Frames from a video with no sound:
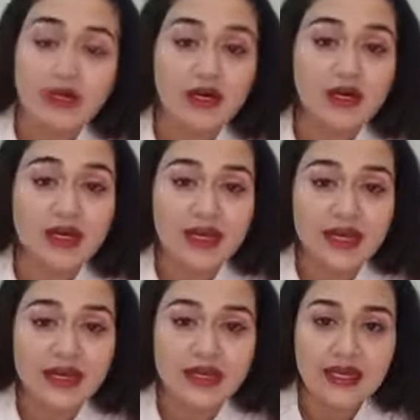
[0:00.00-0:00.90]
a
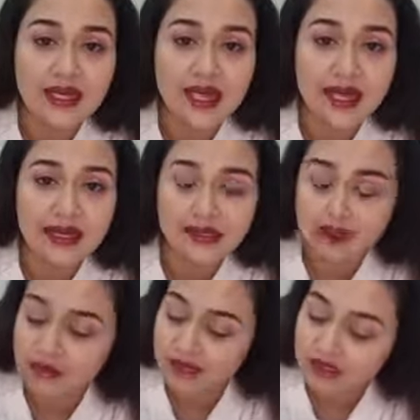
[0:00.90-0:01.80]
hair and
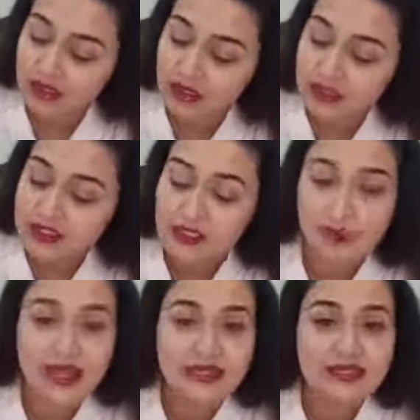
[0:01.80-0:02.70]
a
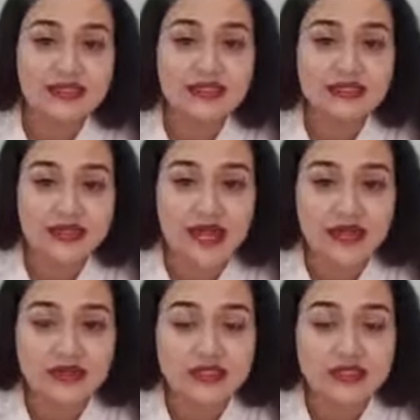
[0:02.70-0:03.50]
sebaceous gland,